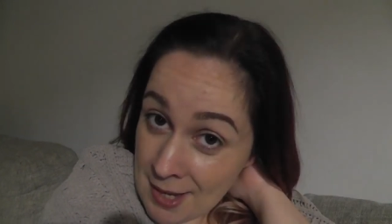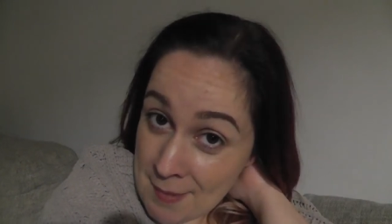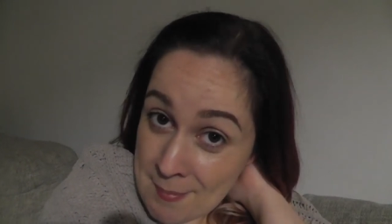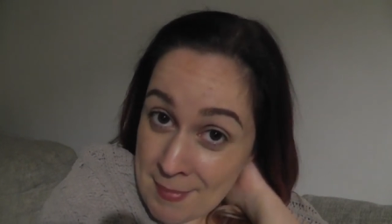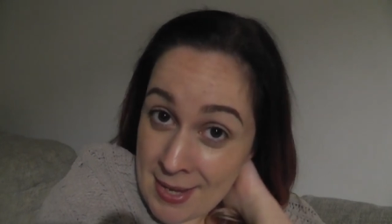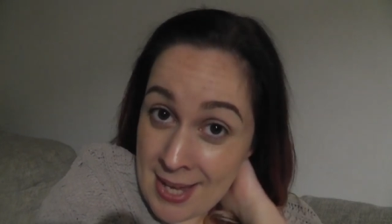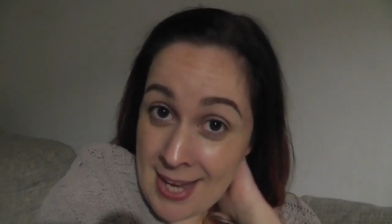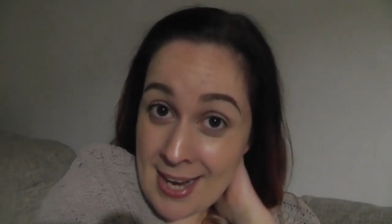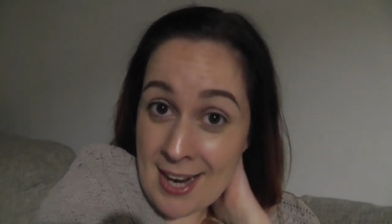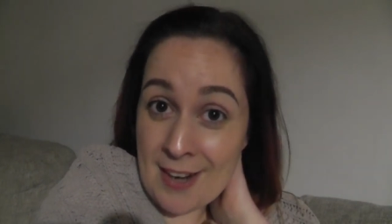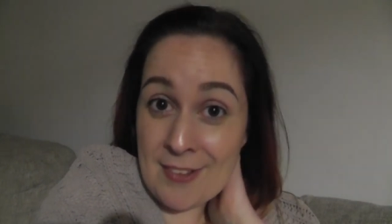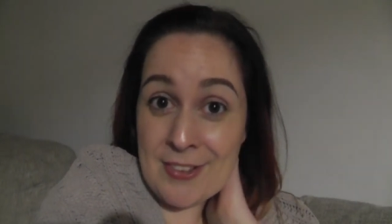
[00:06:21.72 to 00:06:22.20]
I
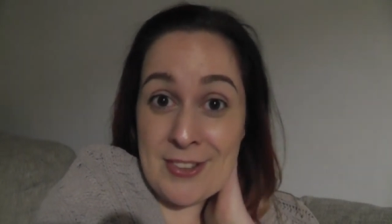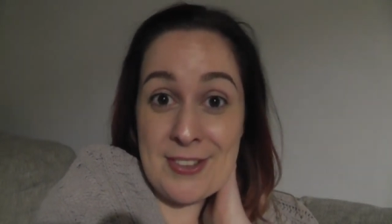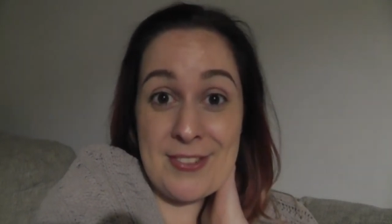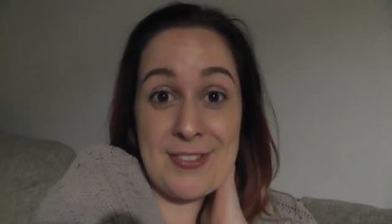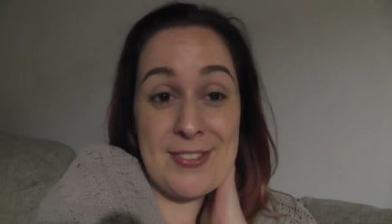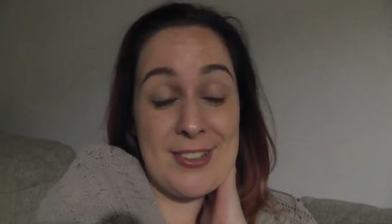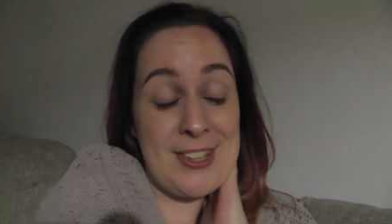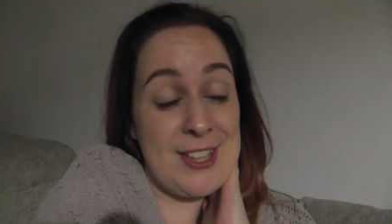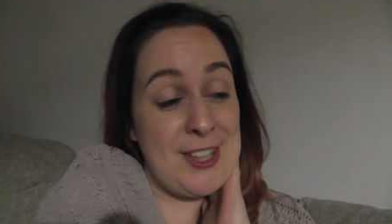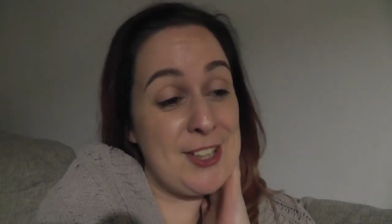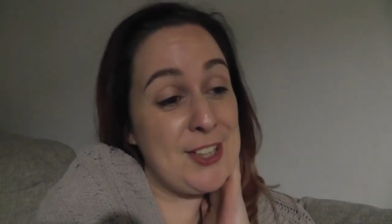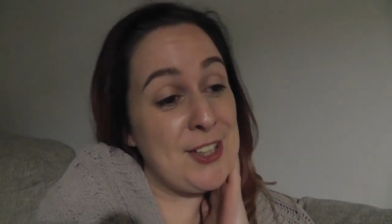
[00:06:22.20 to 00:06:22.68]
may have to
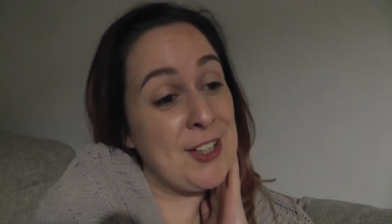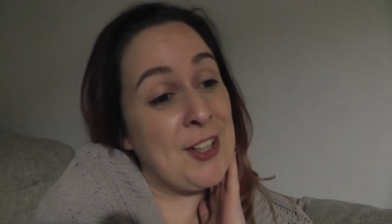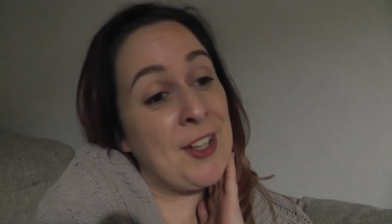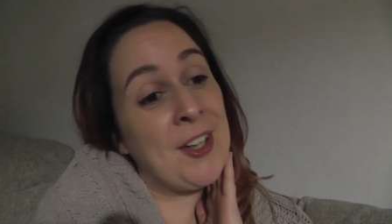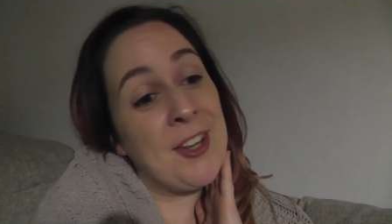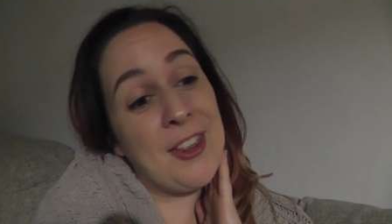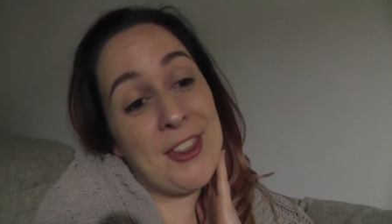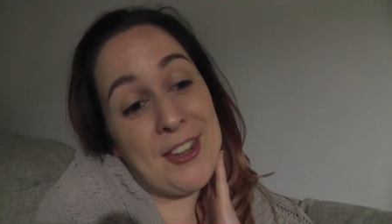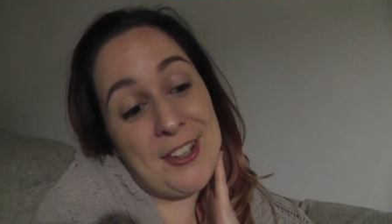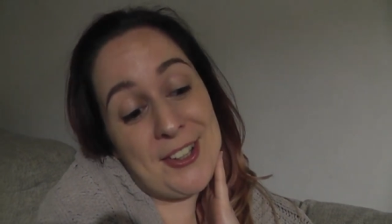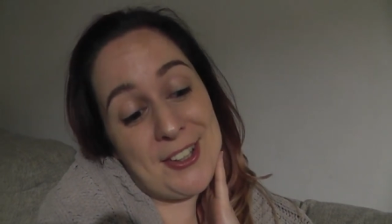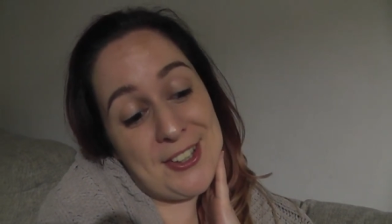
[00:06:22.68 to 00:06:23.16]
finish it
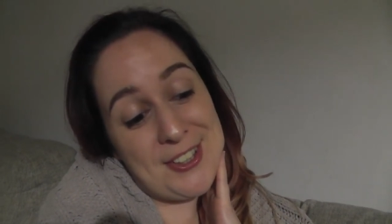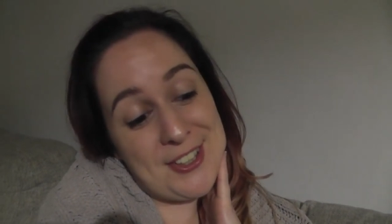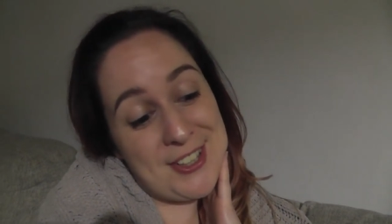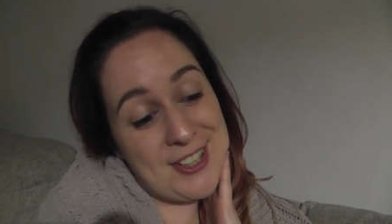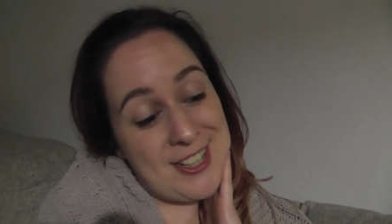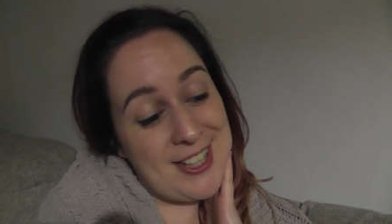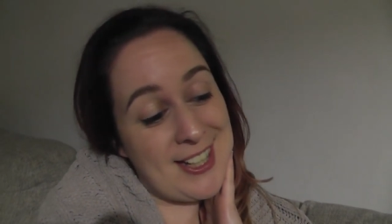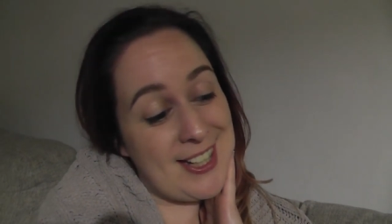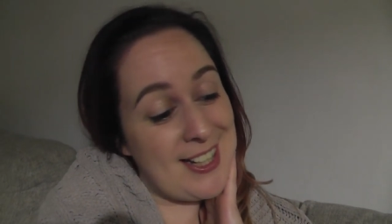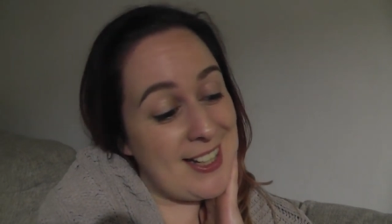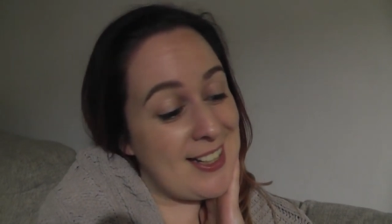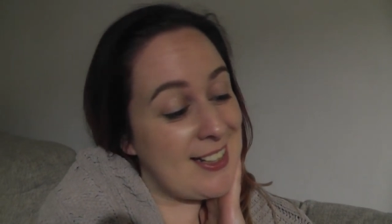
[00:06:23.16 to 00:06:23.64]
on
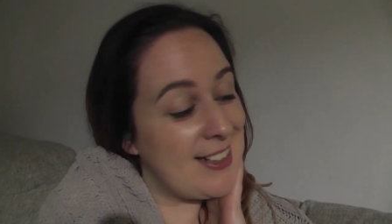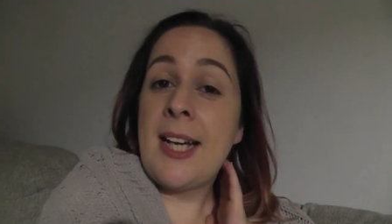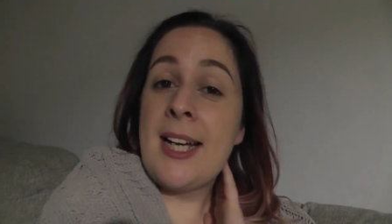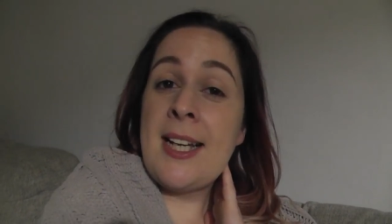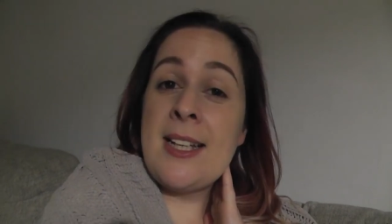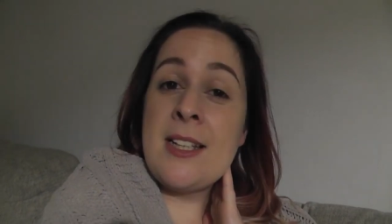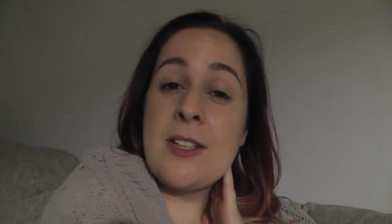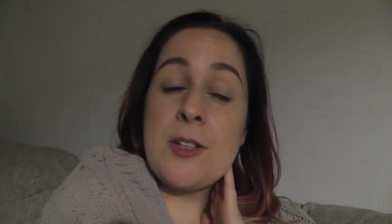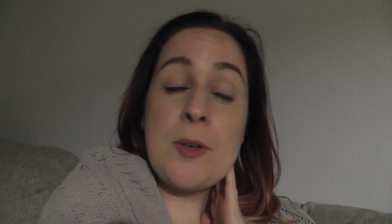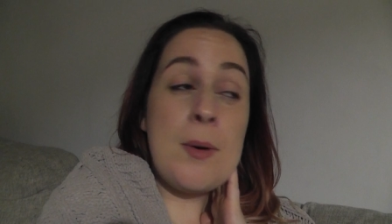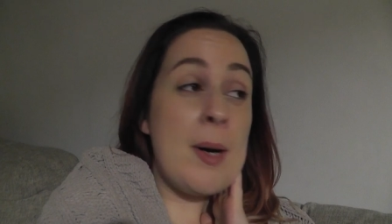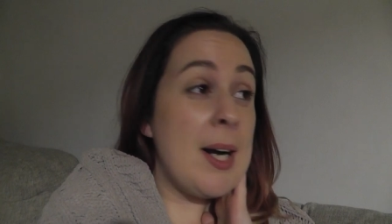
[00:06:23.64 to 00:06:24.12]
Thursday.
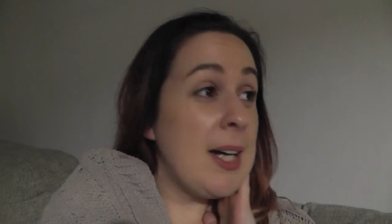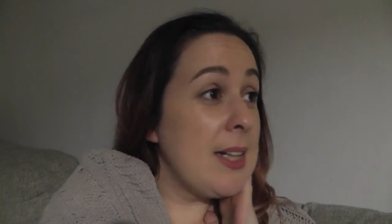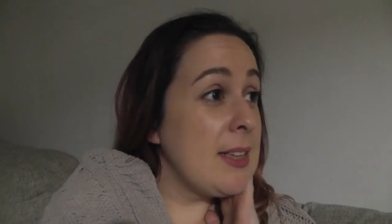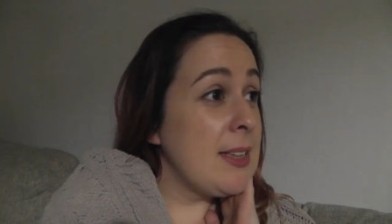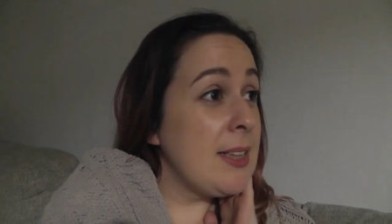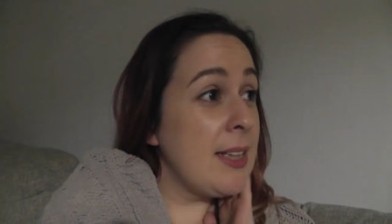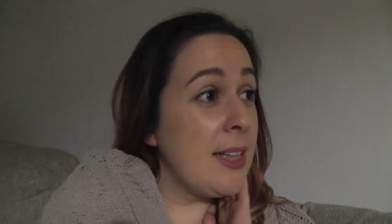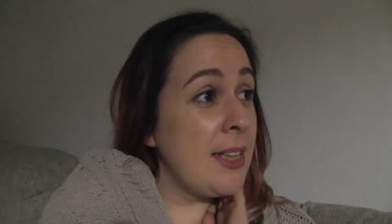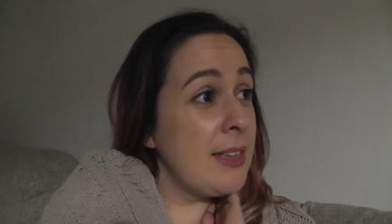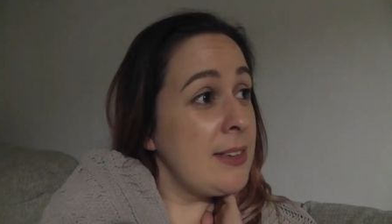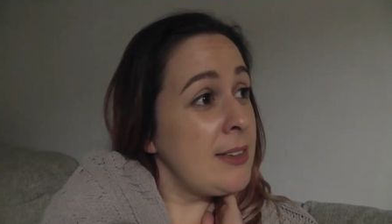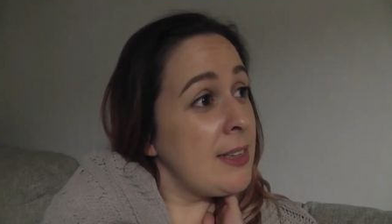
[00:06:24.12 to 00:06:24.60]
It's quite
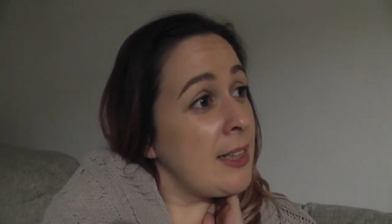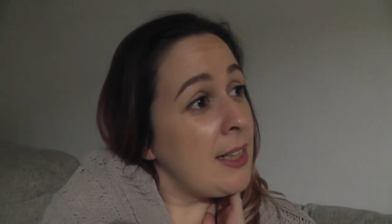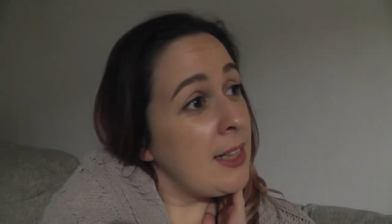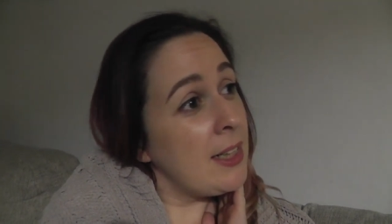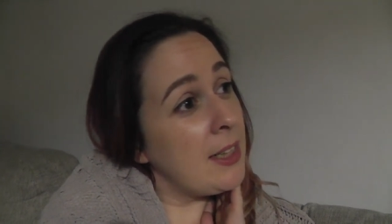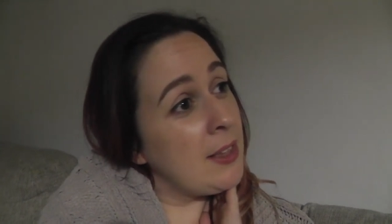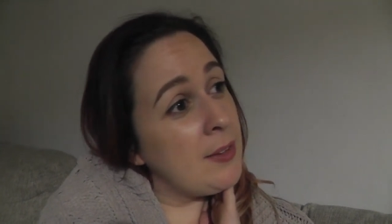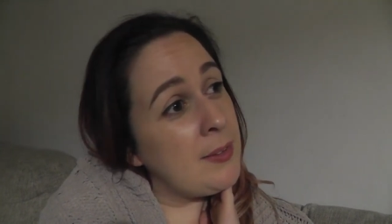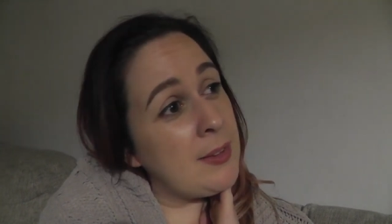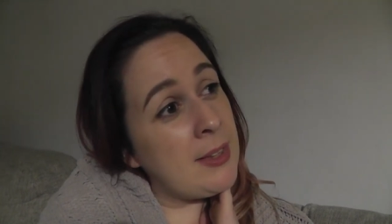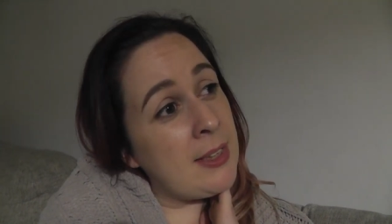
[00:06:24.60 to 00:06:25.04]
late now.